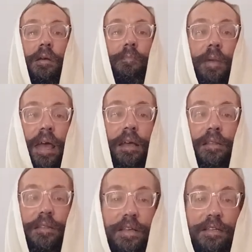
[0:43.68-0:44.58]

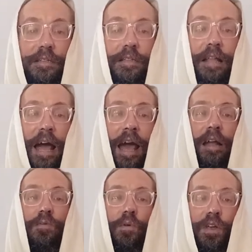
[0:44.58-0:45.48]
Make this
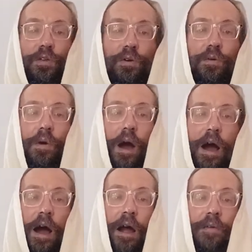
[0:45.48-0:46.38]
land where you
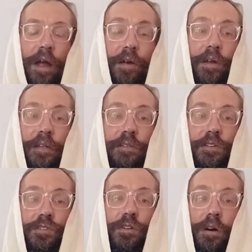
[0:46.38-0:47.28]
are Eretz
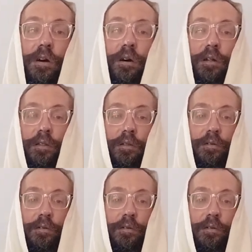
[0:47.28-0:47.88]
Yisrael.